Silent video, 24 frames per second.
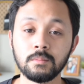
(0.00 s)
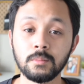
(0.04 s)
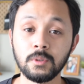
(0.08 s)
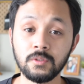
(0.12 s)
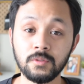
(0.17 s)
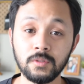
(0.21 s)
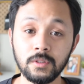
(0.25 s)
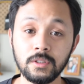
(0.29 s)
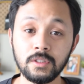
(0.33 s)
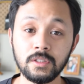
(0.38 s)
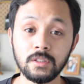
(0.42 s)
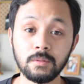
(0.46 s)

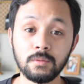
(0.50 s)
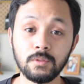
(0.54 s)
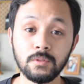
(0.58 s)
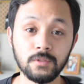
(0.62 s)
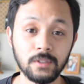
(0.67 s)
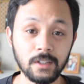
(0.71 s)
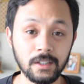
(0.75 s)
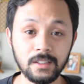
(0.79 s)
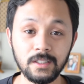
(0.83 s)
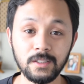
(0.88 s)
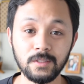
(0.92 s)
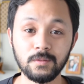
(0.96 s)
But first, if you
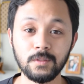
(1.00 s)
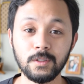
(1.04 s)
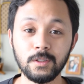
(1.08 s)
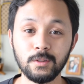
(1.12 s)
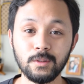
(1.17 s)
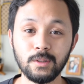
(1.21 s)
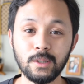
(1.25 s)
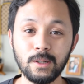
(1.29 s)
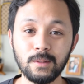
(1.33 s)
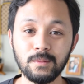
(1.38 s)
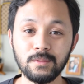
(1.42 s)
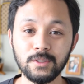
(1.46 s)
found this
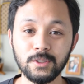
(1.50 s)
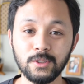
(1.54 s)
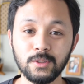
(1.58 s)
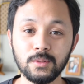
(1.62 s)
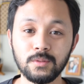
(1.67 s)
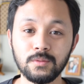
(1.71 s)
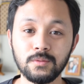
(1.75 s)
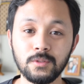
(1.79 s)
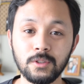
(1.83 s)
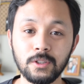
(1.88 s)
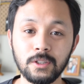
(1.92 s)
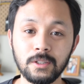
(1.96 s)
video helpful
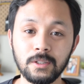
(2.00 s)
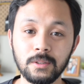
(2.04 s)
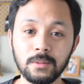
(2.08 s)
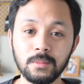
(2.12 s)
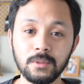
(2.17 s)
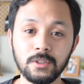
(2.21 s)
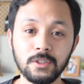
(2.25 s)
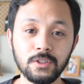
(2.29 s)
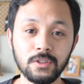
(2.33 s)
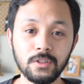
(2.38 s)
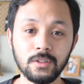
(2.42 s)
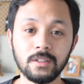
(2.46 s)
so far,
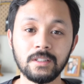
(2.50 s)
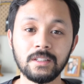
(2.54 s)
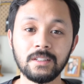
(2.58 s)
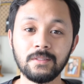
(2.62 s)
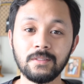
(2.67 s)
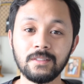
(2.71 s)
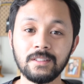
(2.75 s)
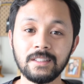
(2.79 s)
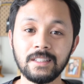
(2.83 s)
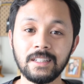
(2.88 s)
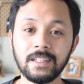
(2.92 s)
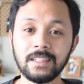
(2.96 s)
be sure to
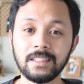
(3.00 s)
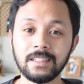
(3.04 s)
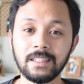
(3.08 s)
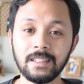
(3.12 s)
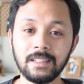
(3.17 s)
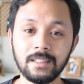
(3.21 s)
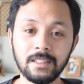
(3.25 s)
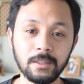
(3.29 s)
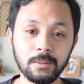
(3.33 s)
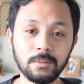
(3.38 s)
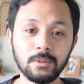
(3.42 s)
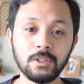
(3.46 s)
give it a like
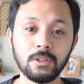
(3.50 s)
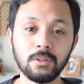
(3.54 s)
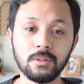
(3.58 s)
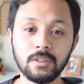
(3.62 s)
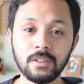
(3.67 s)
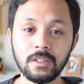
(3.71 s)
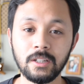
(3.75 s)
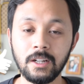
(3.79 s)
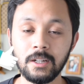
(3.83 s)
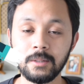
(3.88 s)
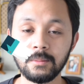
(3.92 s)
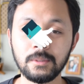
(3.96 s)
and let me know
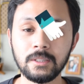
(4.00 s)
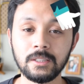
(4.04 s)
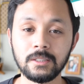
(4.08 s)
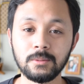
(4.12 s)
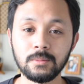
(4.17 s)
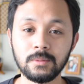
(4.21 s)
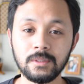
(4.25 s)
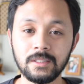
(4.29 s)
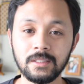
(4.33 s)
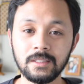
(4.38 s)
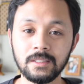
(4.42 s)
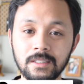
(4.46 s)
in the
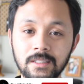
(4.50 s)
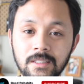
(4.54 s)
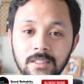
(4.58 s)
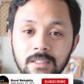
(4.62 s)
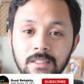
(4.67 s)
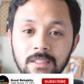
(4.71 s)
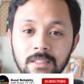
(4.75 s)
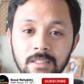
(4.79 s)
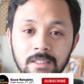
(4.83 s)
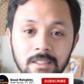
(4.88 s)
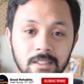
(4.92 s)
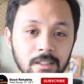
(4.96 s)
comments,
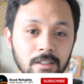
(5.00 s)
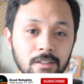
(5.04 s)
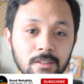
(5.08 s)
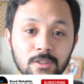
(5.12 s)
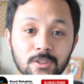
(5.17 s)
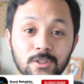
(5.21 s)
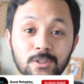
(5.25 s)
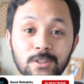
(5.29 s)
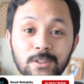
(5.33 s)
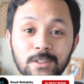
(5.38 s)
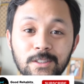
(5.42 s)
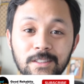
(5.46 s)
because it's
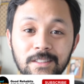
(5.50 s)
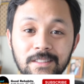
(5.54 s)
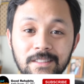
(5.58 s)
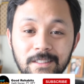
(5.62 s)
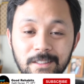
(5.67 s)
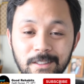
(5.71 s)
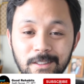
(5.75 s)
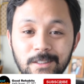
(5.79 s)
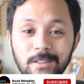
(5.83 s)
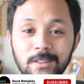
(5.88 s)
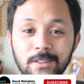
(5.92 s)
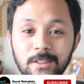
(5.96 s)
honestly
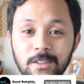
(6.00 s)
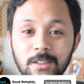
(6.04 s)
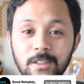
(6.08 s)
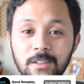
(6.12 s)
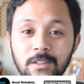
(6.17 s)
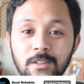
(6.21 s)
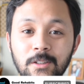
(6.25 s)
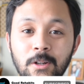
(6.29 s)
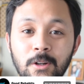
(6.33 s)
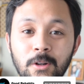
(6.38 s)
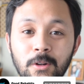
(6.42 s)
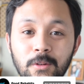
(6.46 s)
good
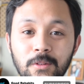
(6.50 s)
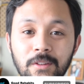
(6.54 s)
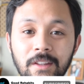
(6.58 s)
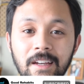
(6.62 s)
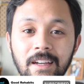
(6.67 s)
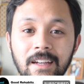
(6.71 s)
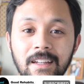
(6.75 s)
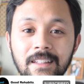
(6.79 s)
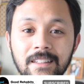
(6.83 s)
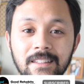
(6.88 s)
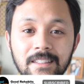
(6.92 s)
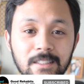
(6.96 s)
to know
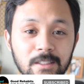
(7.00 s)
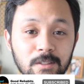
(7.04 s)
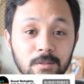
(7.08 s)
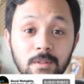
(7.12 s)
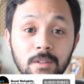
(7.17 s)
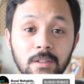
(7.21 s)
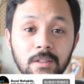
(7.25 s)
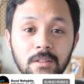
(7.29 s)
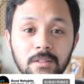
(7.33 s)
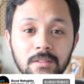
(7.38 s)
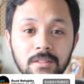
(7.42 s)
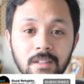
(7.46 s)
that these
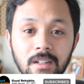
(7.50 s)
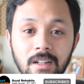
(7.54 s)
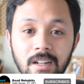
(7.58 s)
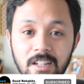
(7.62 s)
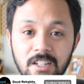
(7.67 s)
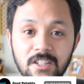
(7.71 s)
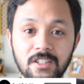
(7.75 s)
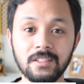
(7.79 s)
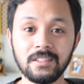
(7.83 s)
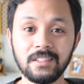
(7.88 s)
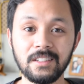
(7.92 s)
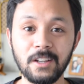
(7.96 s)
videos are
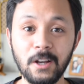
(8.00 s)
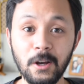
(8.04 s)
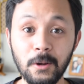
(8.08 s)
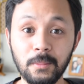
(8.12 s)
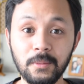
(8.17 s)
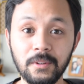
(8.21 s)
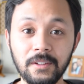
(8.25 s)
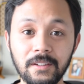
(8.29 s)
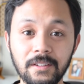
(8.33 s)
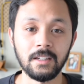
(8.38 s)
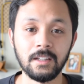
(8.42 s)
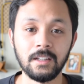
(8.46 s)
actually helping.